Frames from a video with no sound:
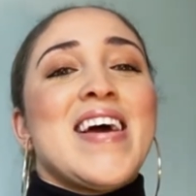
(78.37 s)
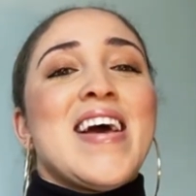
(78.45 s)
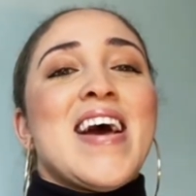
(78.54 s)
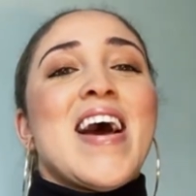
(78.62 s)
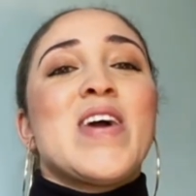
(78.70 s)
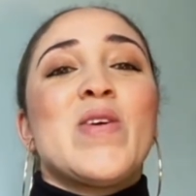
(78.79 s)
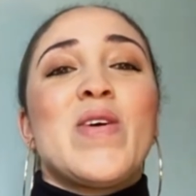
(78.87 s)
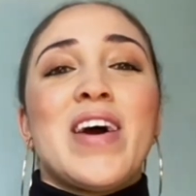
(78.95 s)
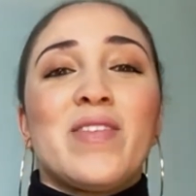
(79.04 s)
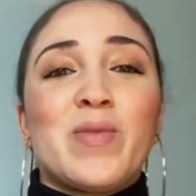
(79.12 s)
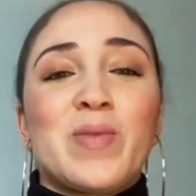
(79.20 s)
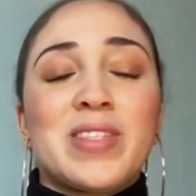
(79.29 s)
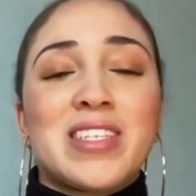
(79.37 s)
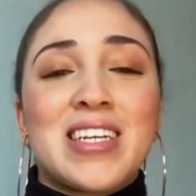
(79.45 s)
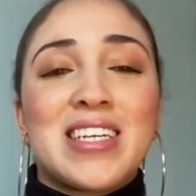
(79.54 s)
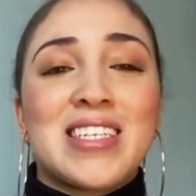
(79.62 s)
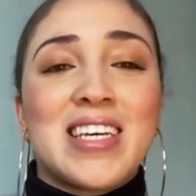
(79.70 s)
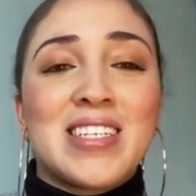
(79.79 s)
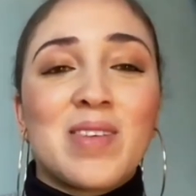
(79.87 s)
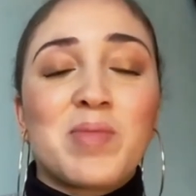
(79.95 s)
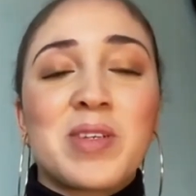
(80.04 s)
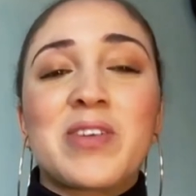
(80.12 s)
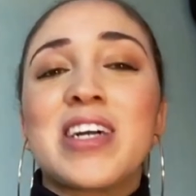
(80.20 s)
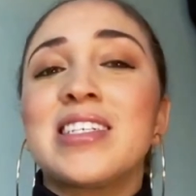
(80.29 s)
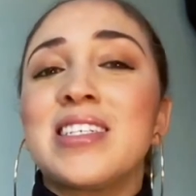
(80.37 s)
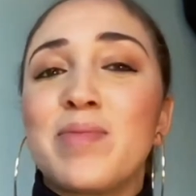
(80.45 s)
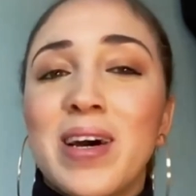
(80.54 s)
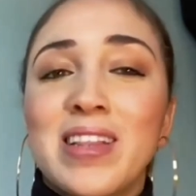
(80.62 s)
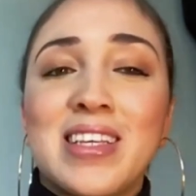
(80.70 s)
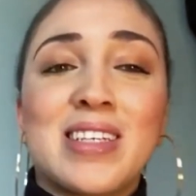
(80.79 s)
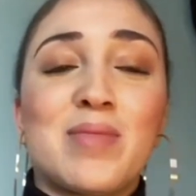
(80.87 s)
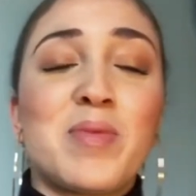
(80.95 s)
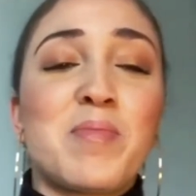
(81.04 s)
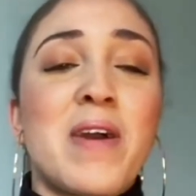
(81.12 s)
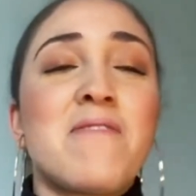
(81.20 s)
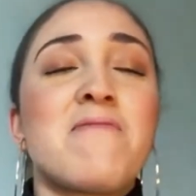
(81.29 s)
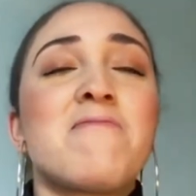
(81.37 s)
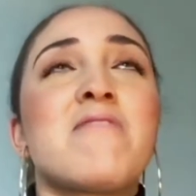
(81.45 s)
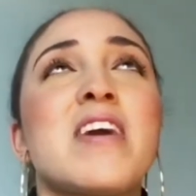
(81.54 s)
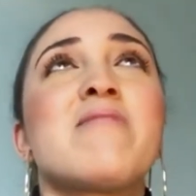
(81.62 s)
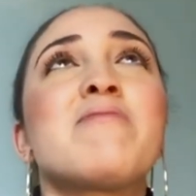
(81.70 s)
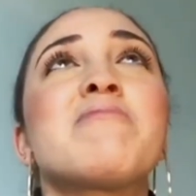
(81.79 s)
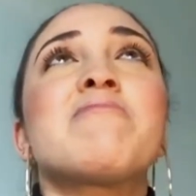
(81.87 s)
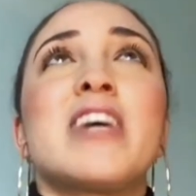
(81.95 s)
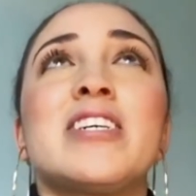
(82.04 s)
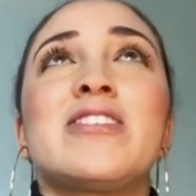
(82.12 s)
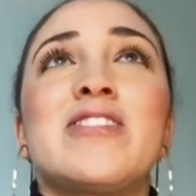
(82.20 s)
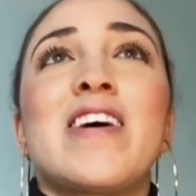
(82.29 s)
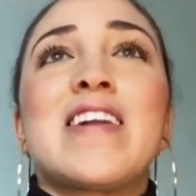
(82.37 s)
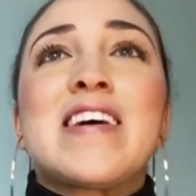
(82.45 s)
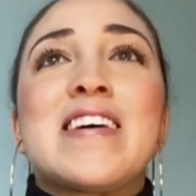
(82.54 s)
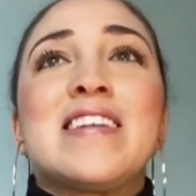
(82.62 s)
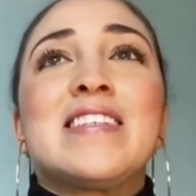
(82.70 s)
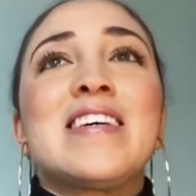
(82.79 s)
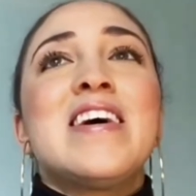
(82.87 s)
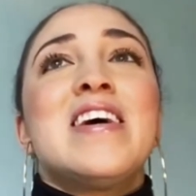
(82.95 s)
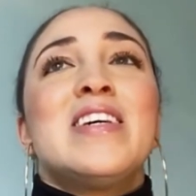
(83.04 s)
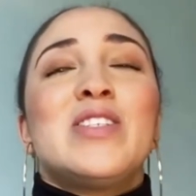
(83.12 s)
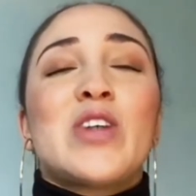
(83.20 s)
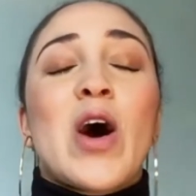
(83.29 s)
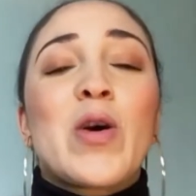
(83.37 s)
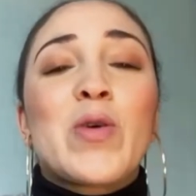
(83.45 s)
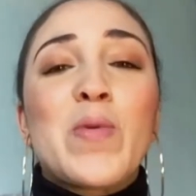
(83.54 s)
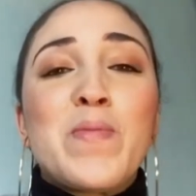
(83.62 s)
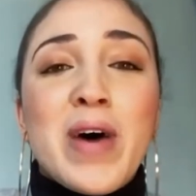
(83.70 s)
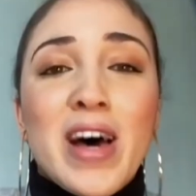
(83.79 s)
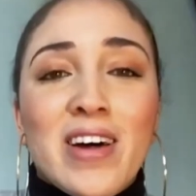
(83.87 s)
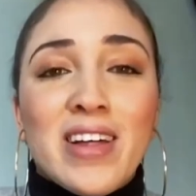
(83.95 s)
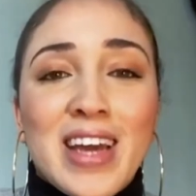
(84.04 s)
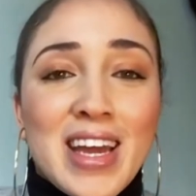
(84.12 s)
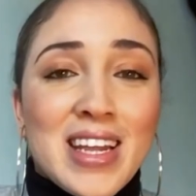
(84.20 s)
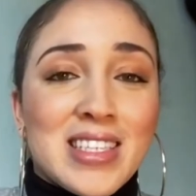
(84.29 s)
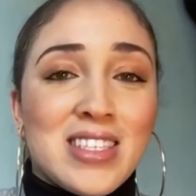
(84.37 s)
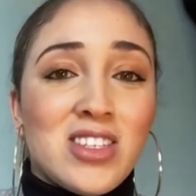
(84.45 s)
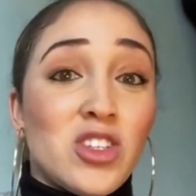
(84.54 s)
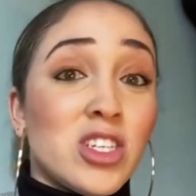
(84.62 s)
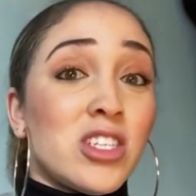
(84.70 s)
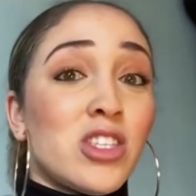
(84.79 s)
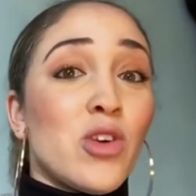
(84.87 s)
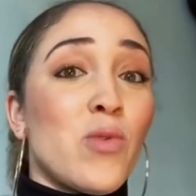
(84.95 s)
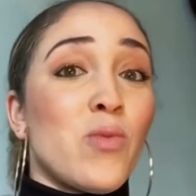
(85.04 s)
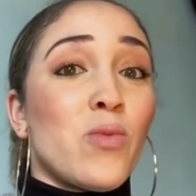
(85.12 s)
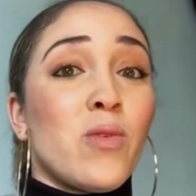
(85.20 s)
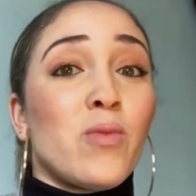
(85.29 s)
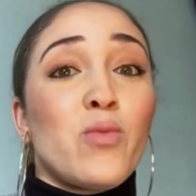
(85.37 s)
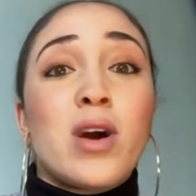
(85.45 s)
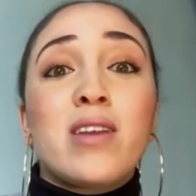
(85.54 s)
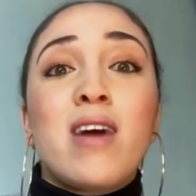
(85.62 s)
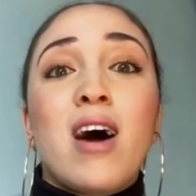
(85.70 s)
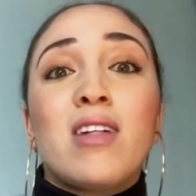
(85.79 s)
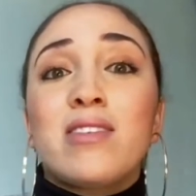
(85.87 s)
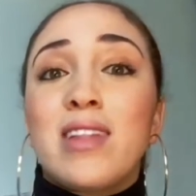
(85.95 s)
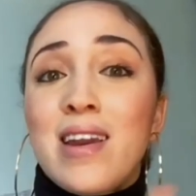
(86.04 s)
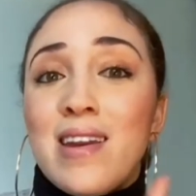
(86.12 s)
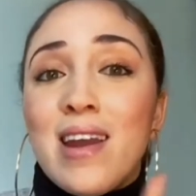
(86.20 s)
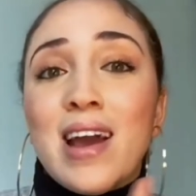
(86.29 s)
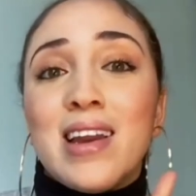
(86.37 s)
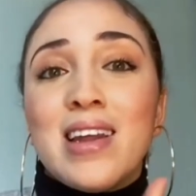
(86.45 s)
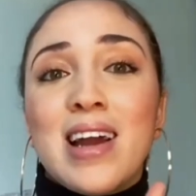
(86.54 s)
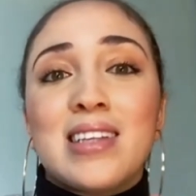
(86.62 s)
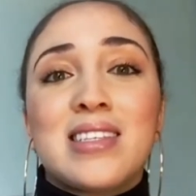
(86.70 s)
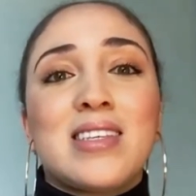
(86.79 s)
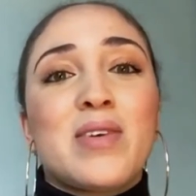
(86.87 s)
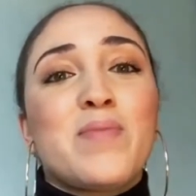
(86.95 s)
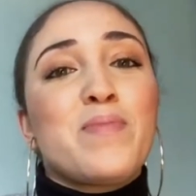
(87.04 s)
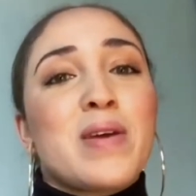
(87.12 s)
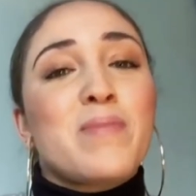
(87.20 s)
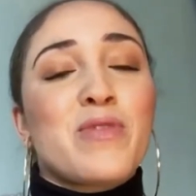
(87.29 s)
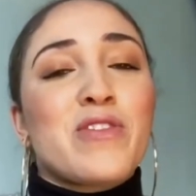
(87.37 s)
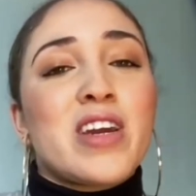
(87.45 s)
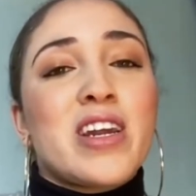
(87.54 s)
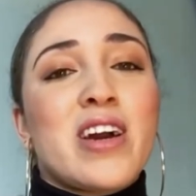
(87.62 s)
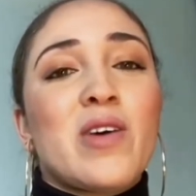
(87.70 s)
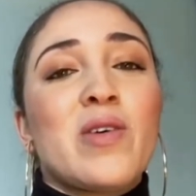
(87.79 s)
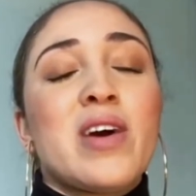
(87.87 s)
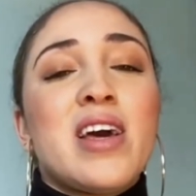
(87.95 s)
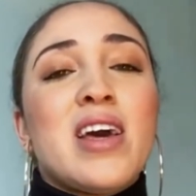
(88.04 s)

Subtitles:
I know everyone's going to say something crazy about this, but my favorite restaurant is Taco Bell, and it's just their $1.99 Bing Burrito.